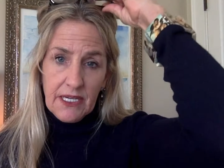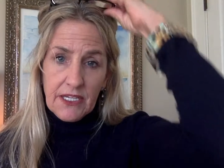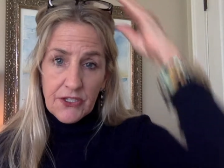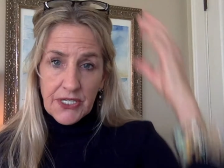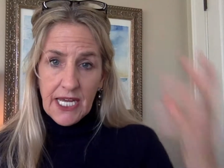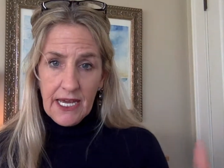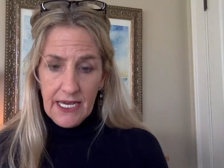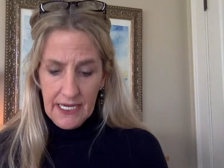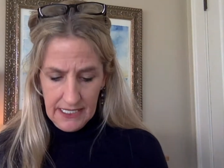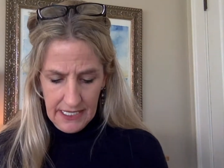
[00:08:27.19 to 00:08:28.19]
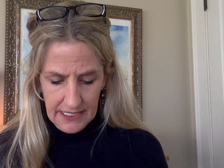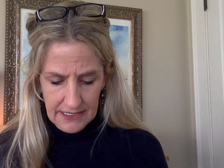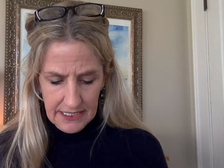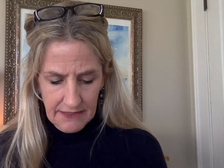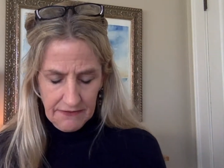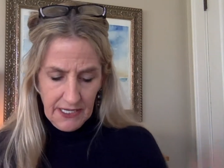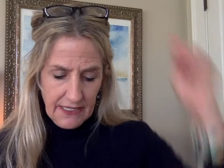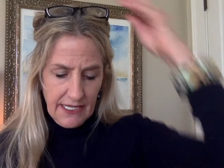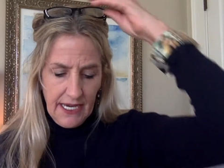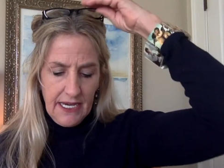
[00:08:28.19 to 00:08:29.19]
internet and stuff
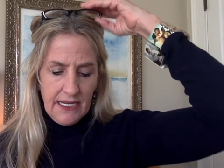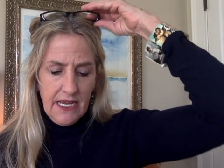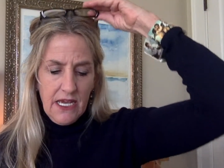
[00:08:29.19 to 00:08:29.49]
like that.